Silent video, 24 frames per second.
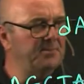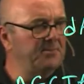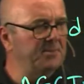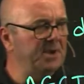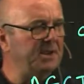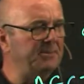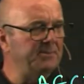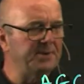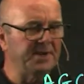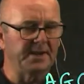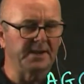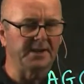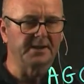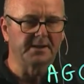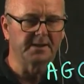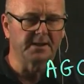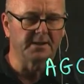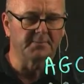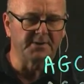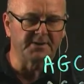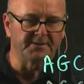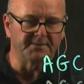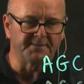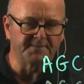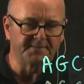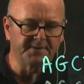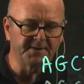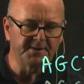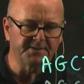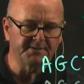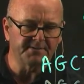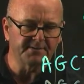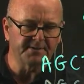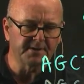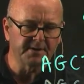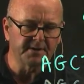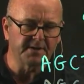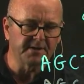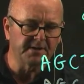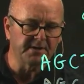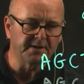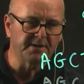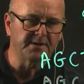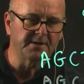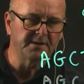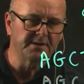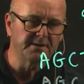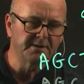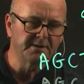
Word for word: maybe a bit further along,